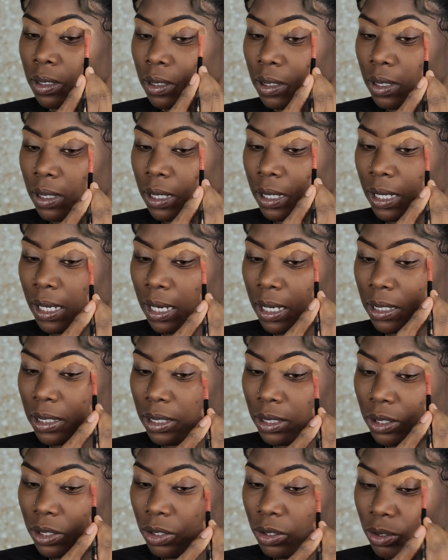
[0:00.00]
And I kind of
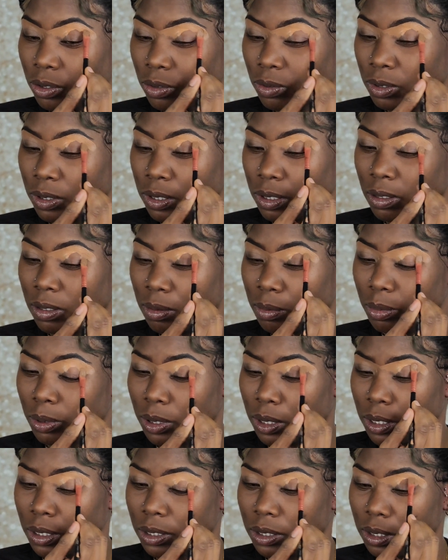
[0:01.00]
just use what's on the
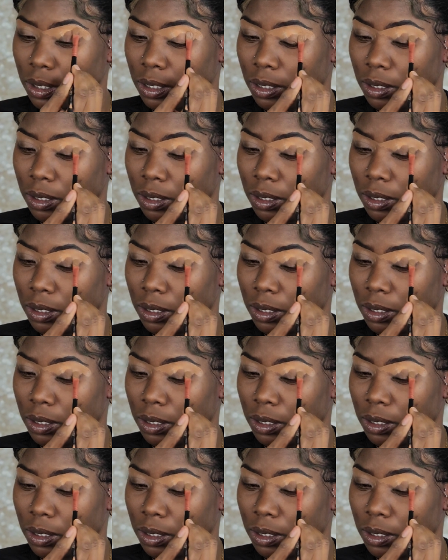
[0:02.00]
brush.